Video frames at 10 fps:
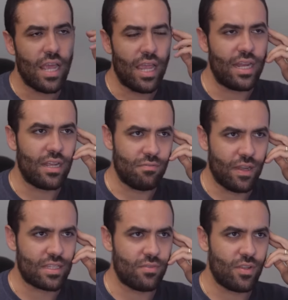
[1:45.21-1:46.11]
and
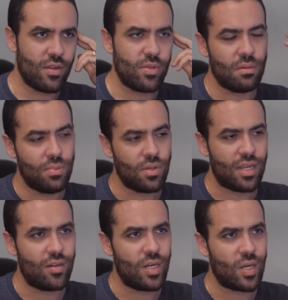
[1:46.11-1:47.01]
effectively when the bolt
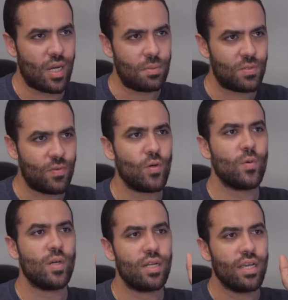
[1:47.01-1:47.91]
carrier comes
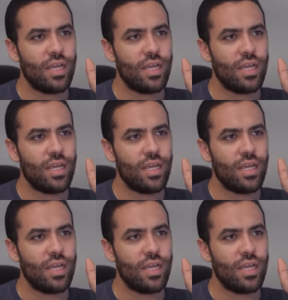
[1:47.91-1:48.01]
forward